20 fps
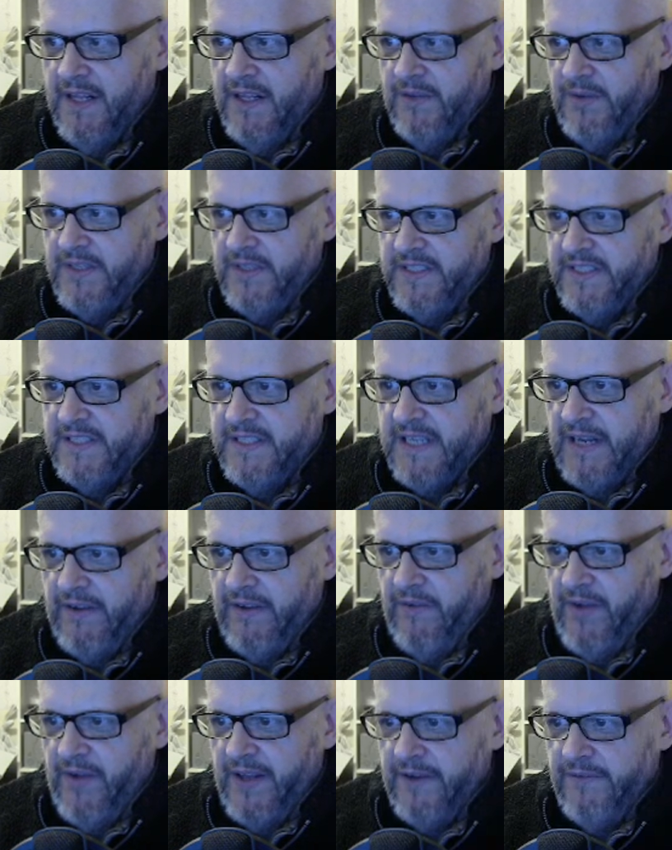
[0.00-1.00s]
We're just
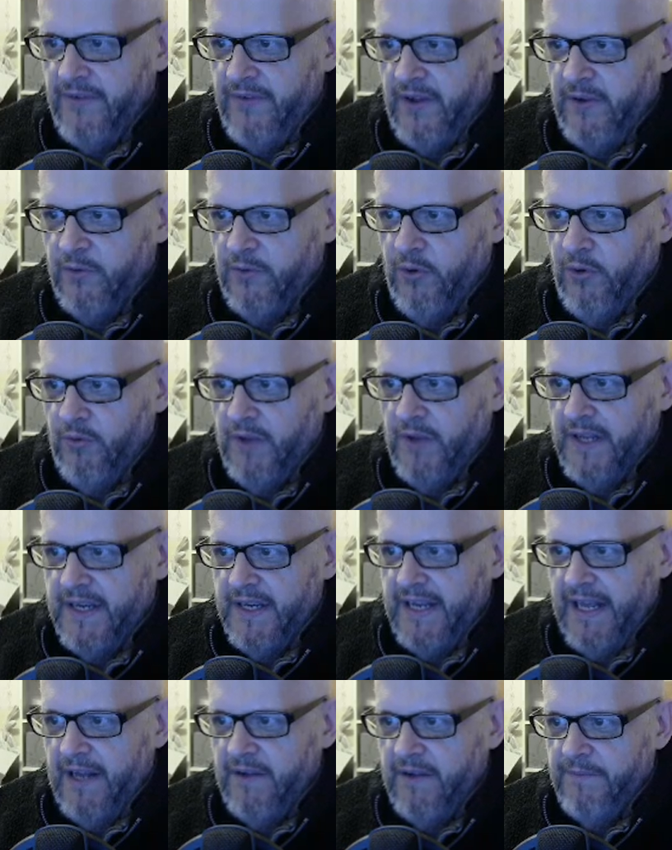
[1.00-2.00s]
coming around the final corner.
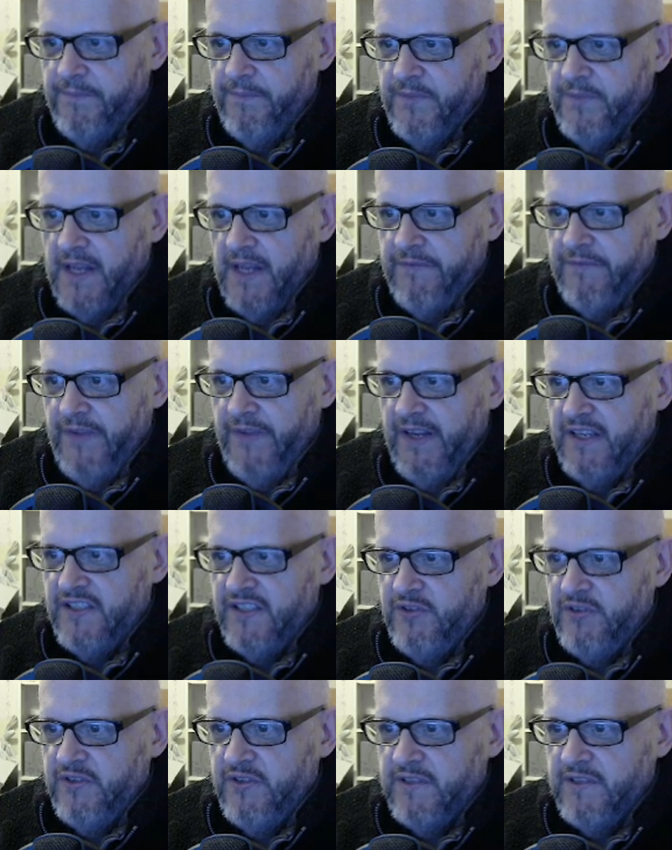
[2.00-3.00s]
Now, I think as
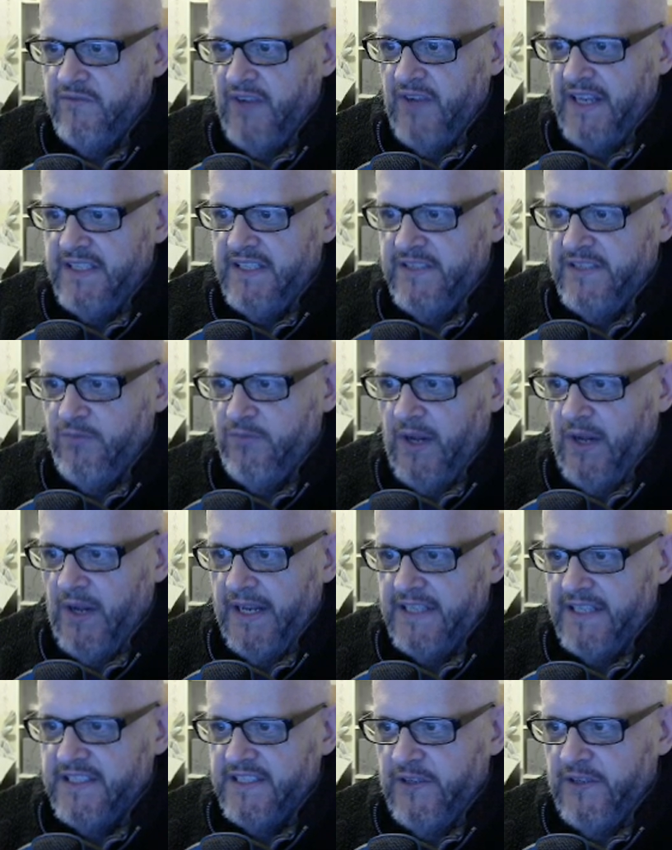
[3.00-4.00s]
soon as the race is won,
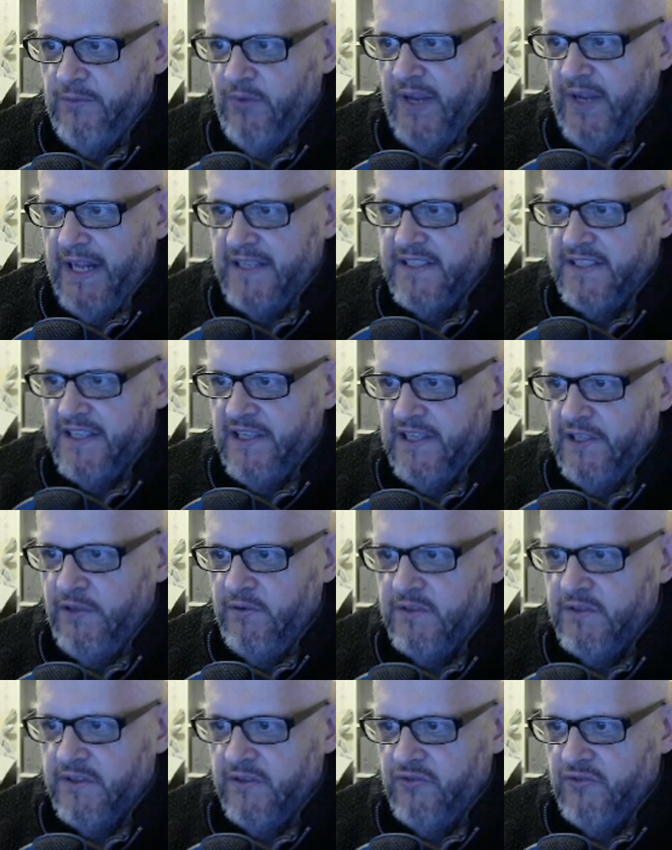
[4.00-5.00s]
we actually
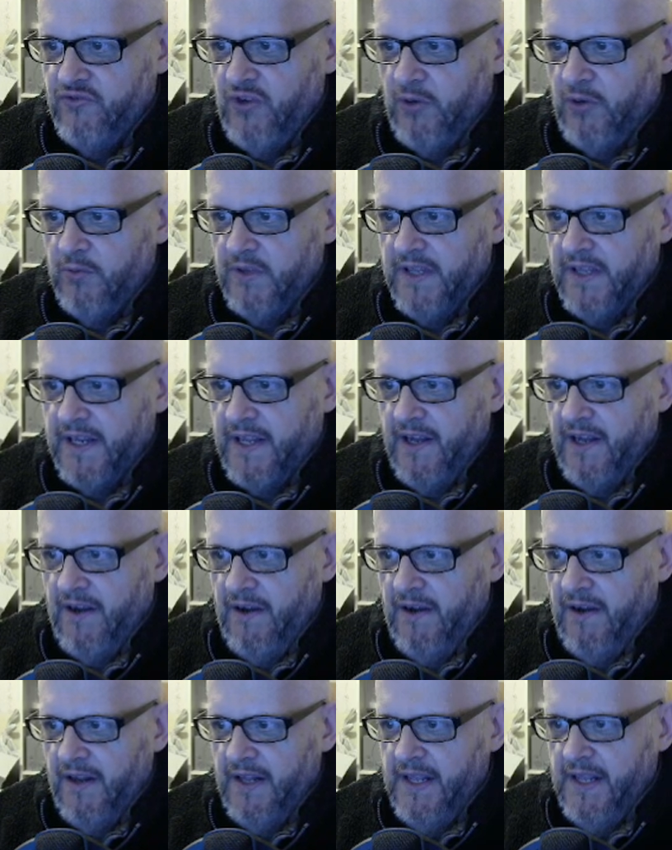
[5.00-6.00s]
lose control of the
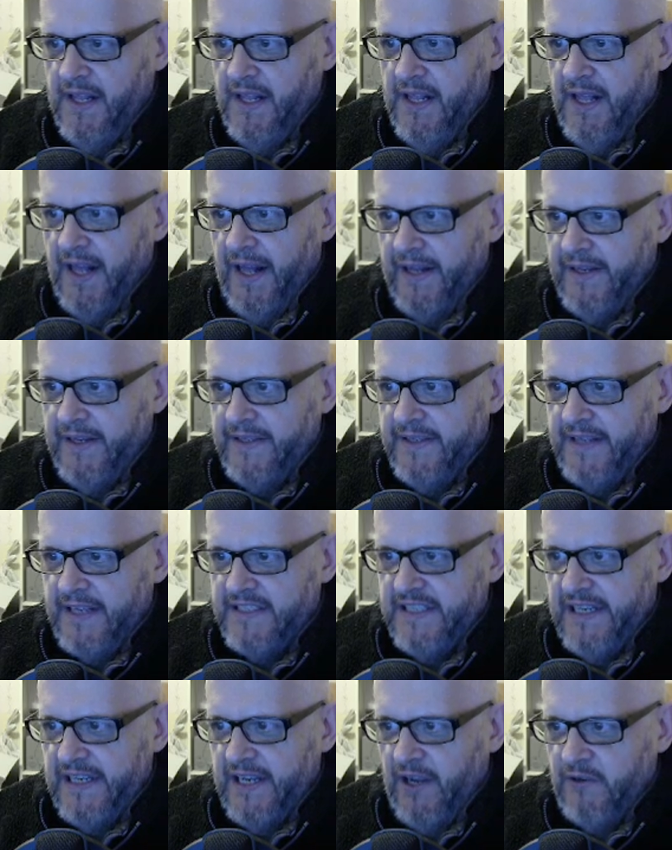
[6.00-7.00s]
car. And it
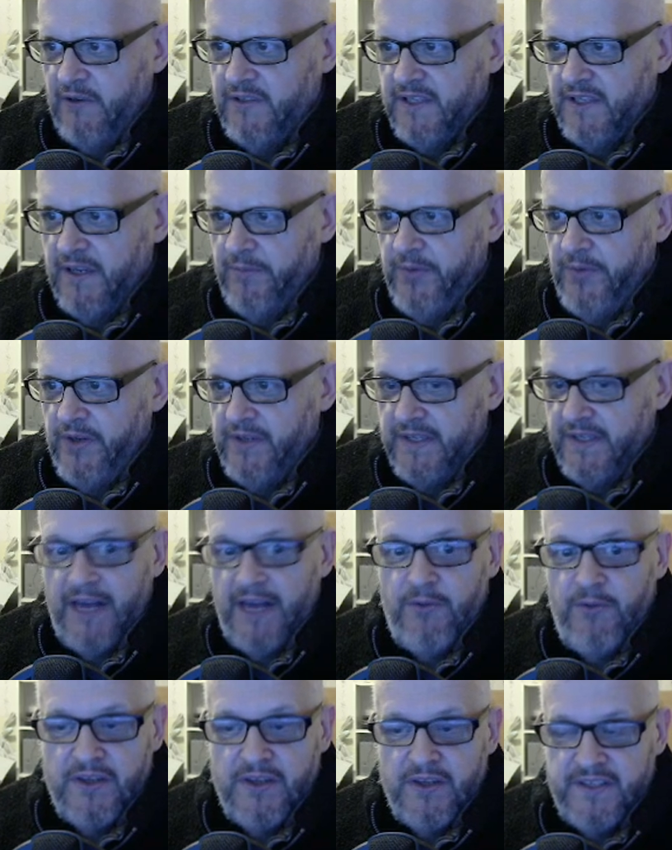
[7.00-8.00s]
actually goes to the computer.
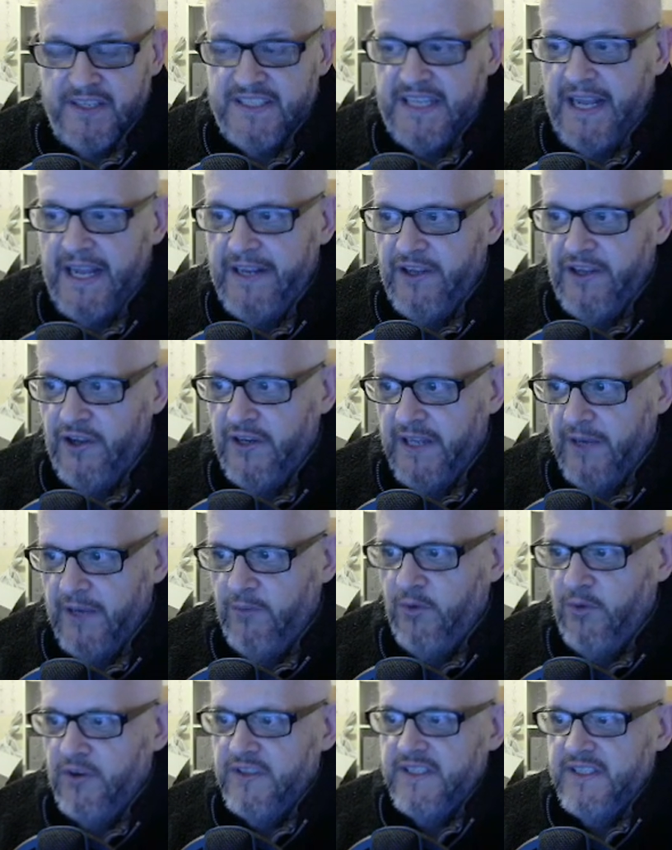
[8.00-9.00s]
Now, what I was saying earlier
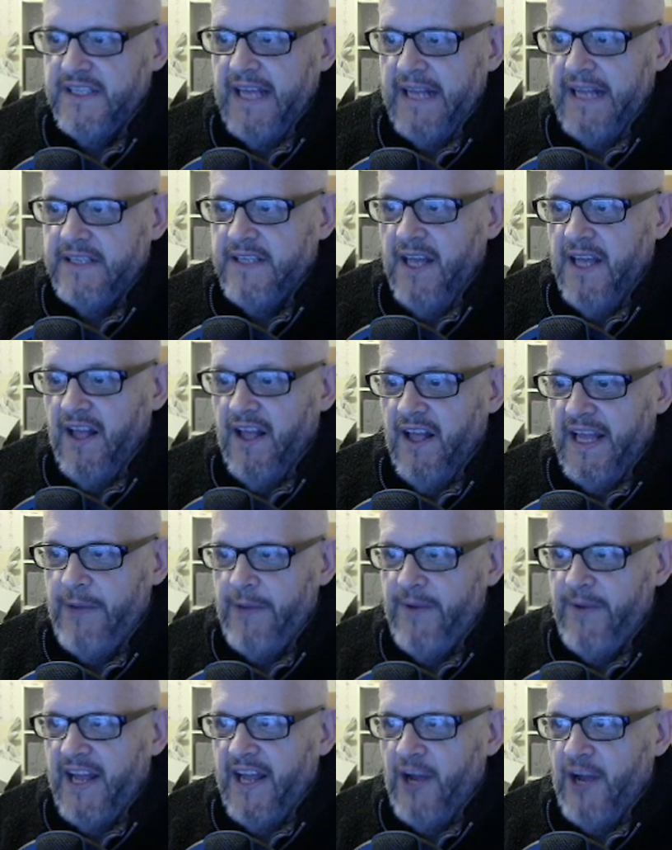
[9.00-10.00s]
was that, there
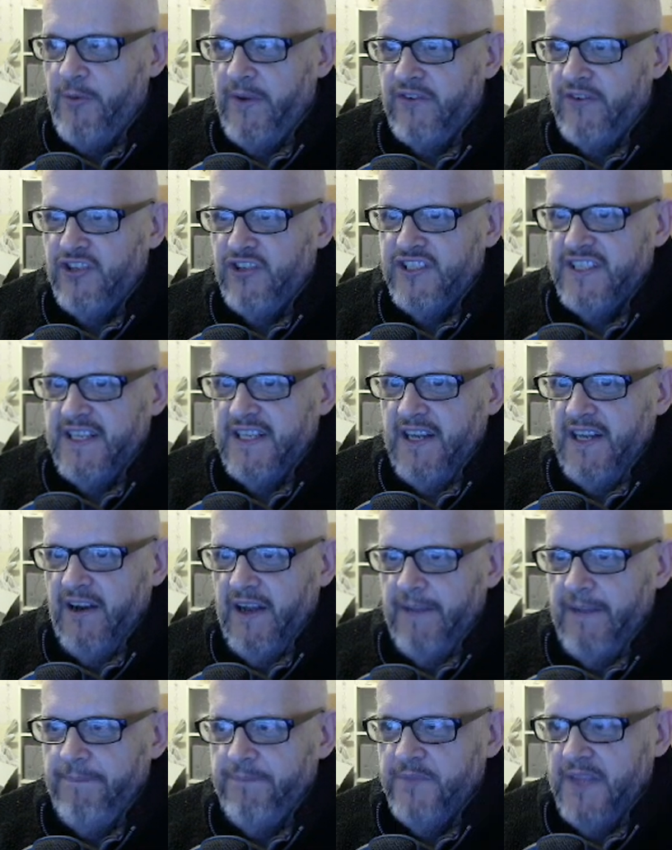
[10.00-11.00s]
we go, we've crossed the
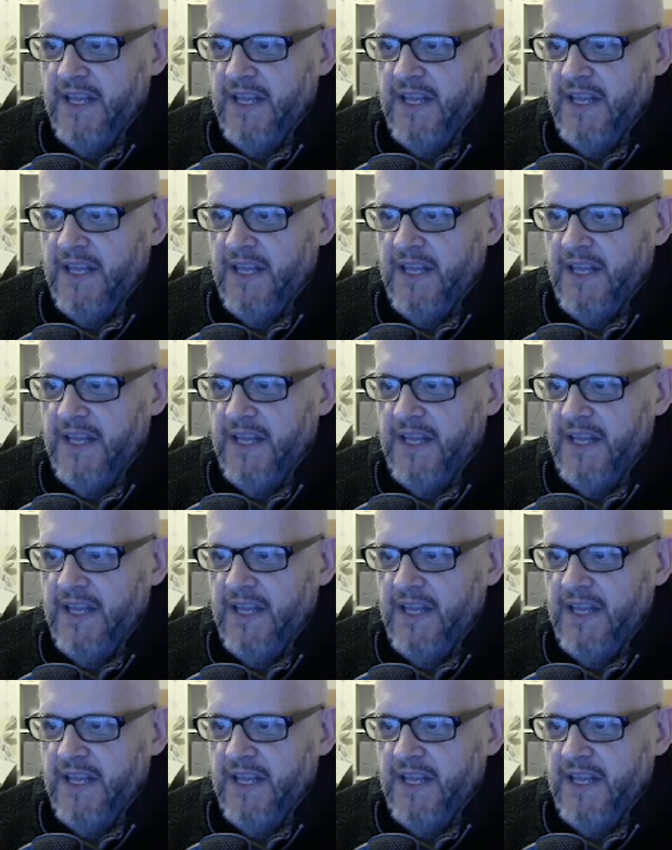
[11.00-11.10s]
line.